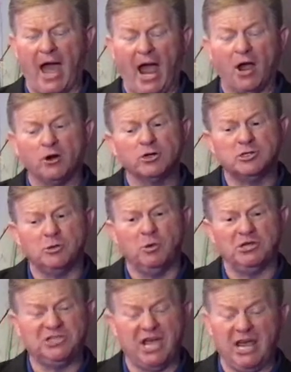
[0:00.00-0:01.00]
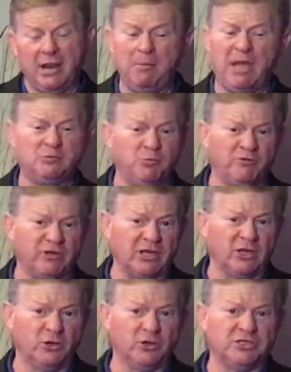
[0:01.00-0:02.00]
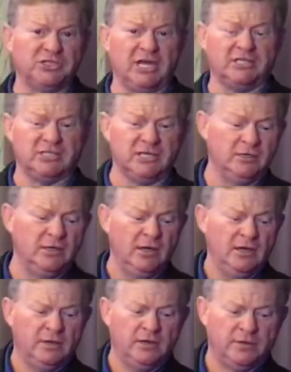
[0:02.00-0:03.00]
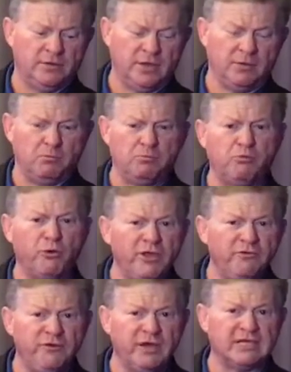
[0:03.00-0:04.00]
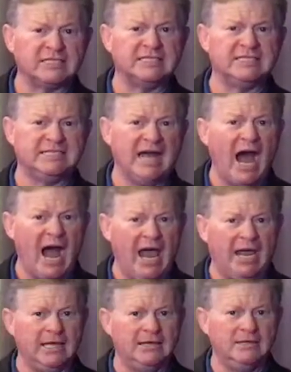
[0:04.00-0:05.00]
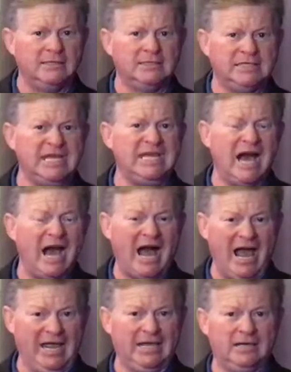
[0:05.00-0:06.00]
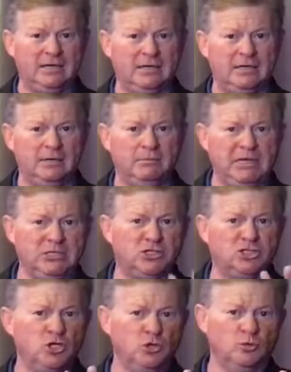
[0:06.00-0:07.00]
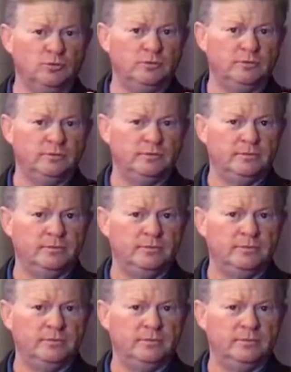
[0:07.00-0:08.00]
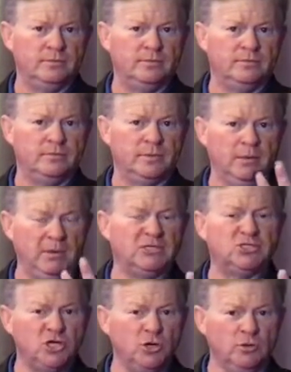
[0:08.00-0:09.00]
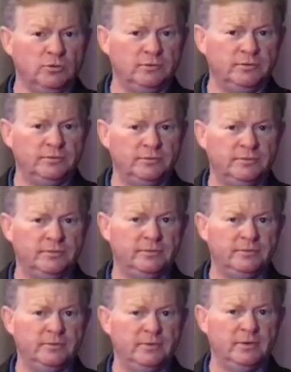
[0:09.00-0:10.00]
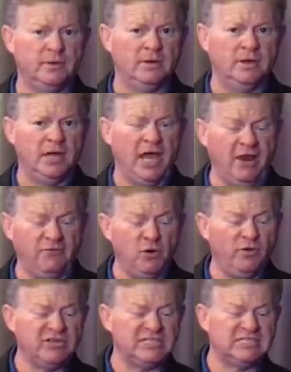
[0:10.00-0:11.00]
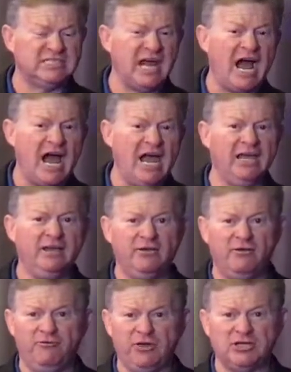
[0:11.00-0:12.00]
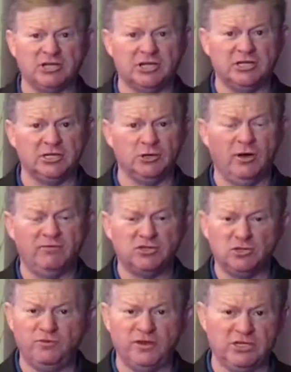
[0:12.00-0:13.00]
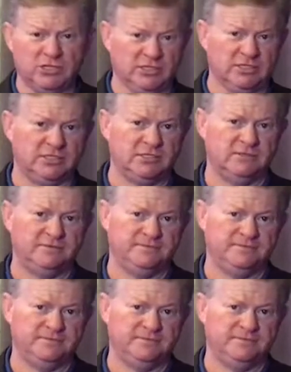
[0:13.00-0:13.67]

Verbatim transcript: I, heard someone say, and it makes perfectly good sense, that the prefix die, D-I, means two. It means two. And if you have a die vision, you have two visions.